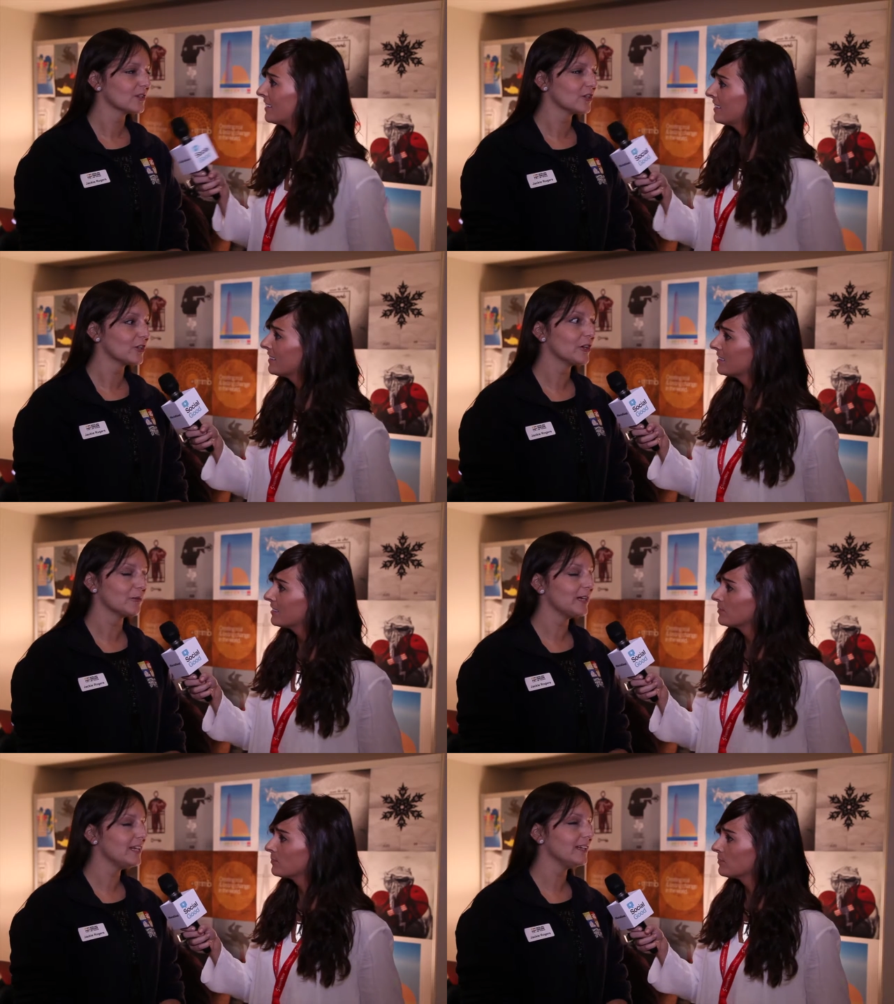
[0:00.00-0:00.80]
Speaker 1: Sure.
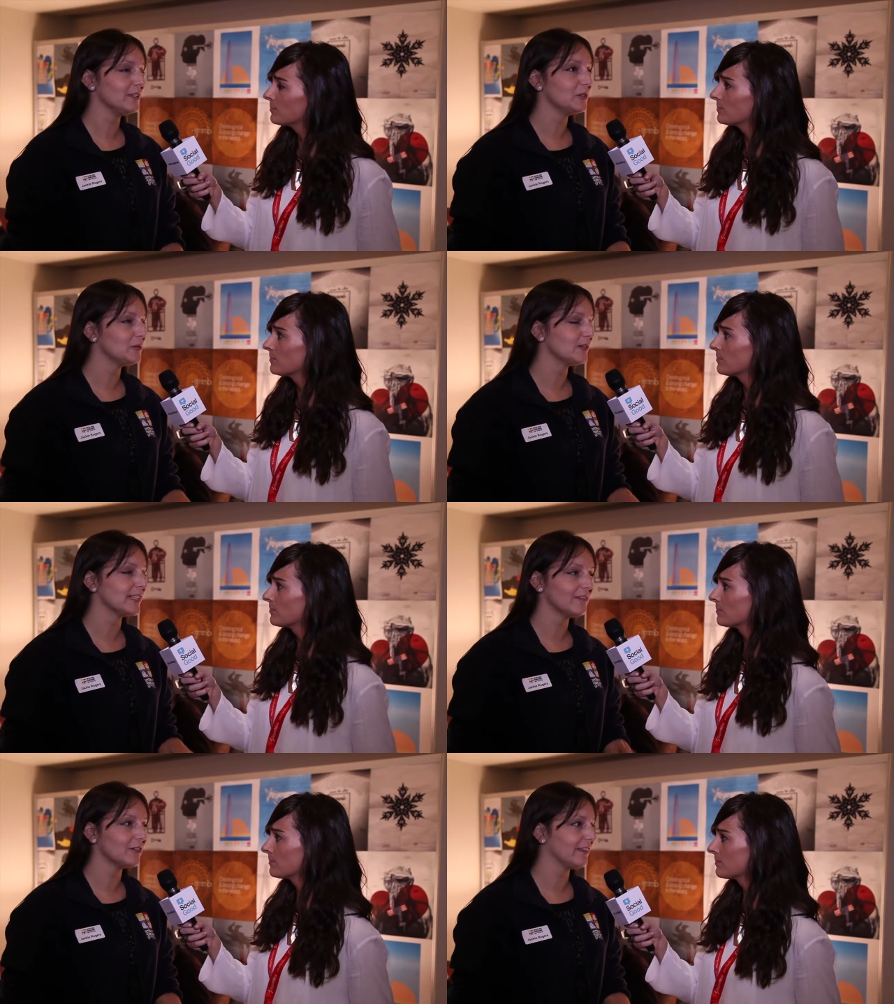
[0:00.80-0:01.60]
We use
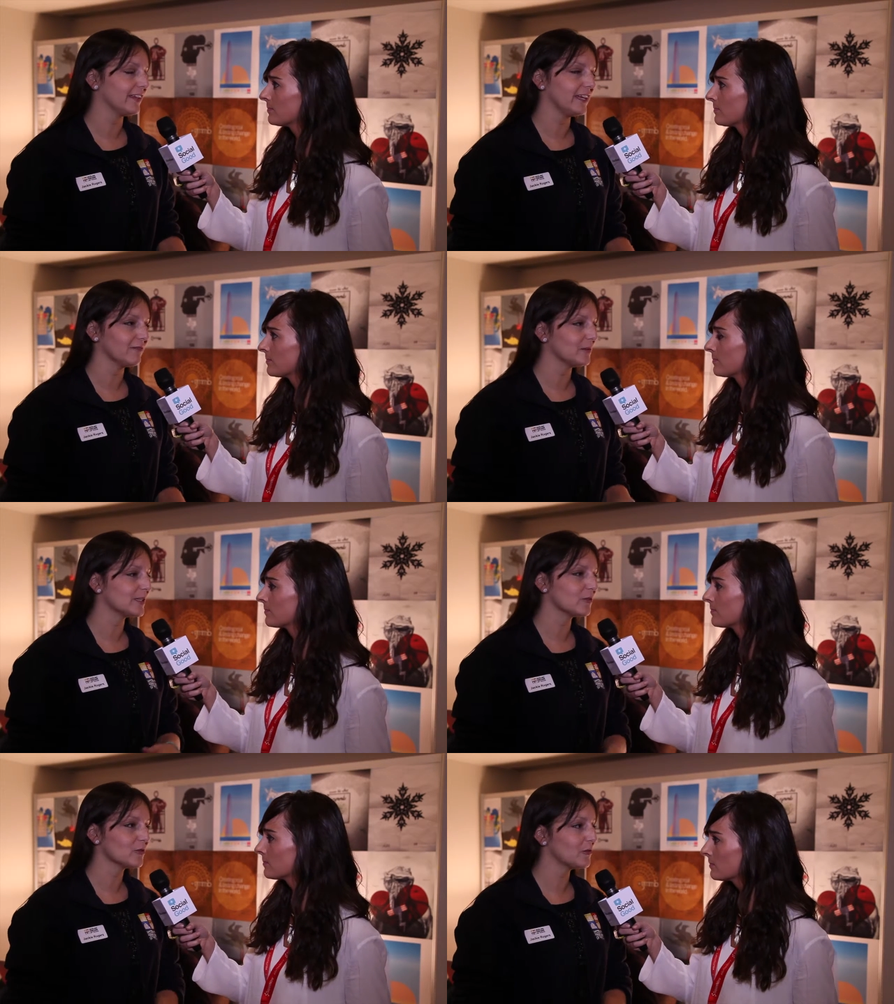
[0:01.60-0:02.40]
everything from
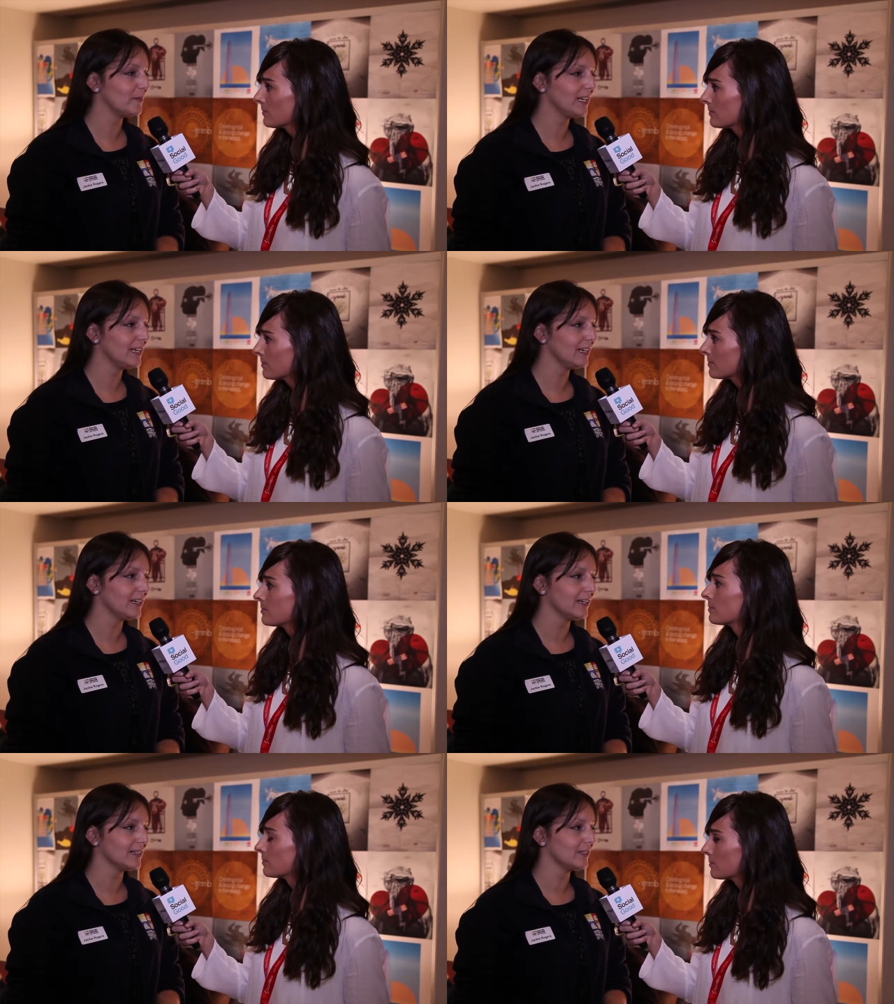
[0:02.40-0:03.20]
social
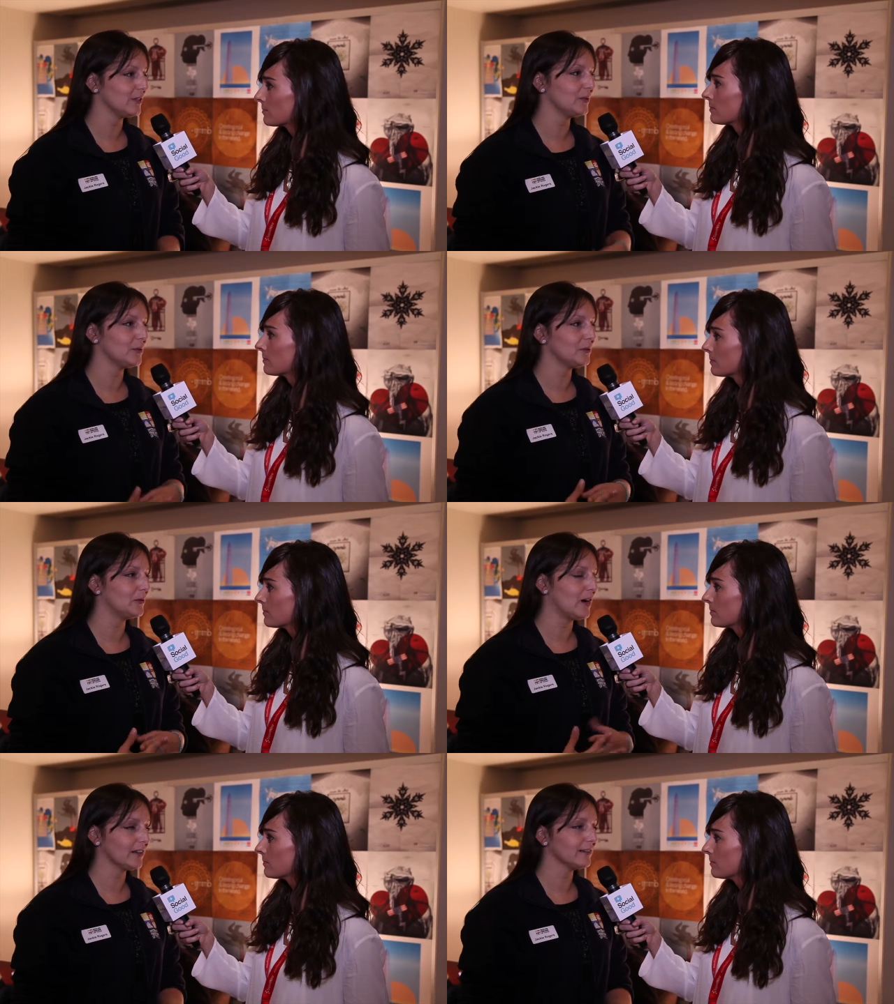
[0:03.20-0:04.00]
media to
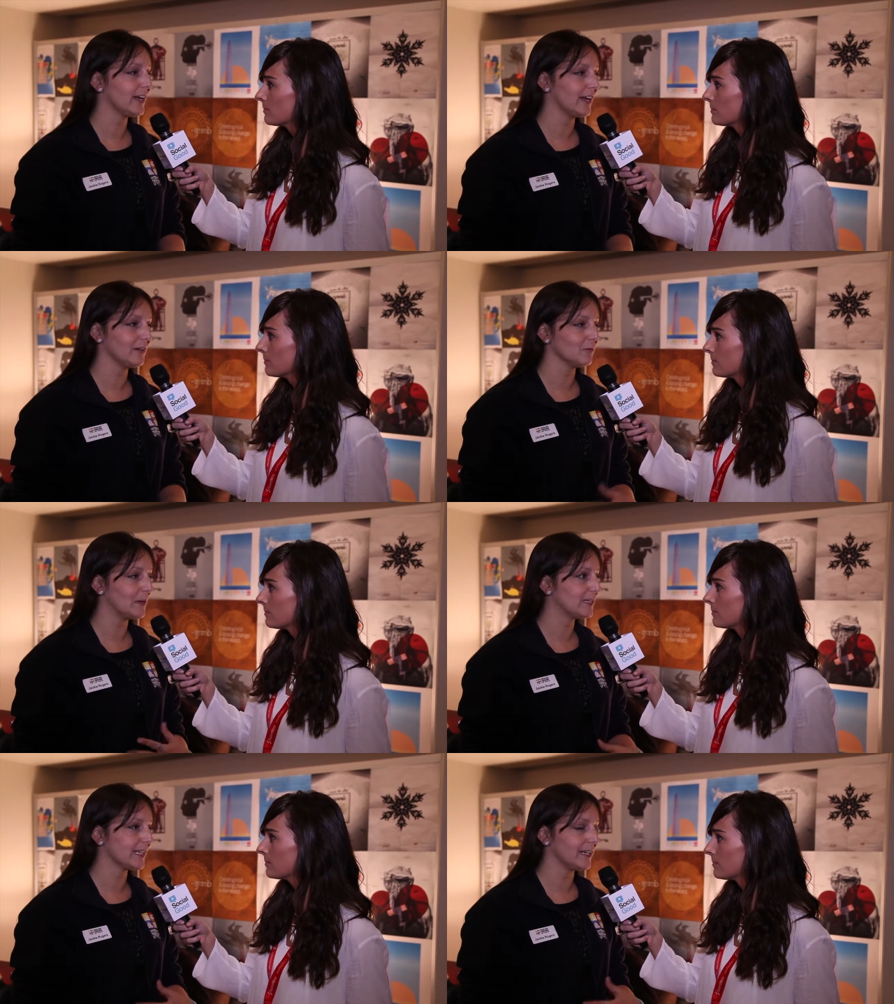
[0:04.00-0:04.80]
online
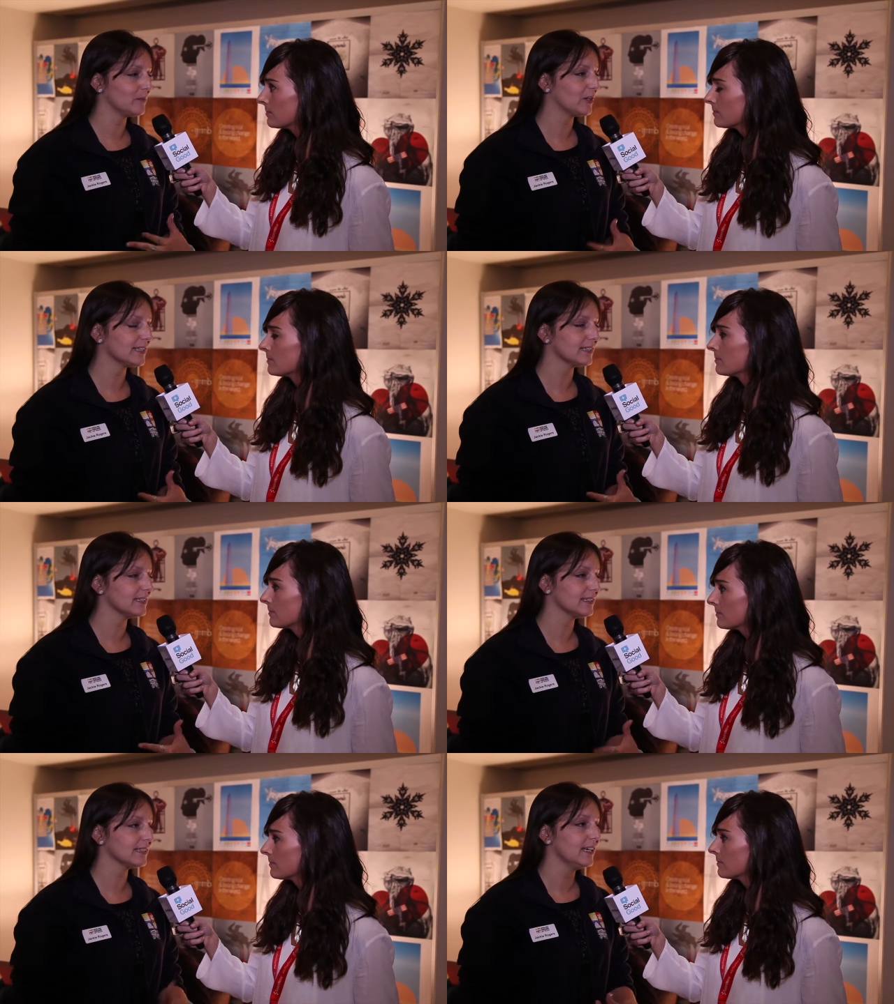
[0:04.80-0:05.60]
website
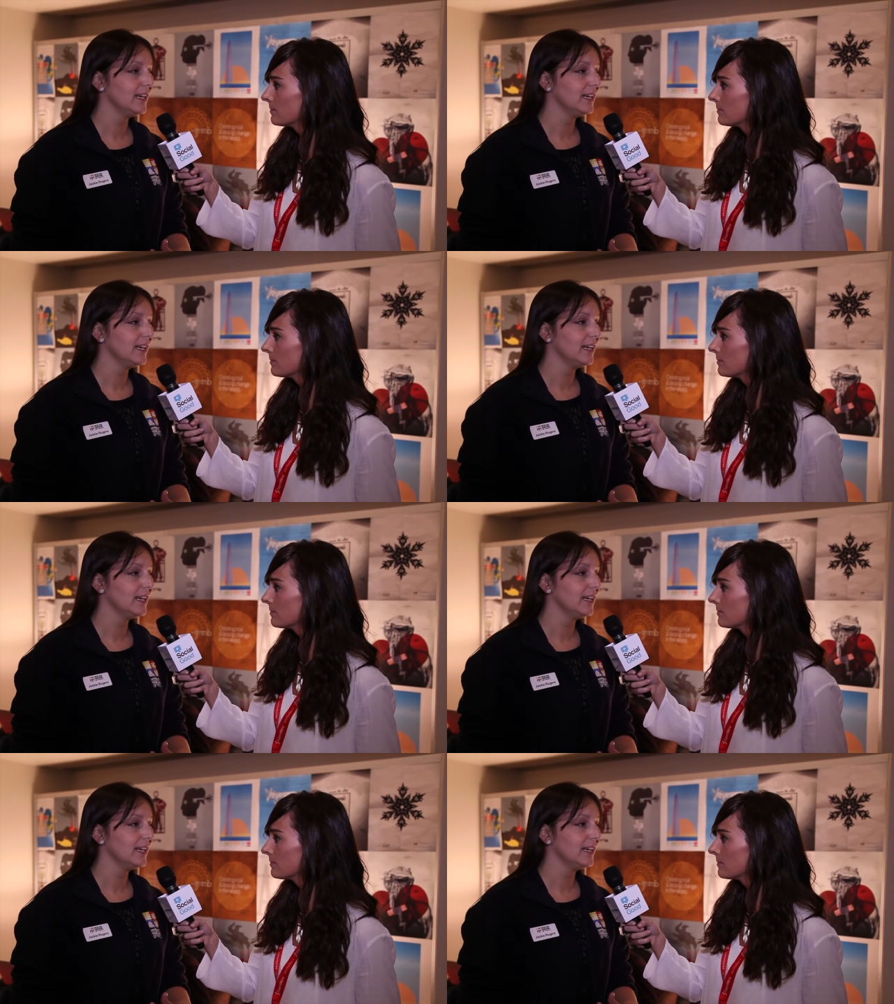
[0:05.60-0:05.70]
presence.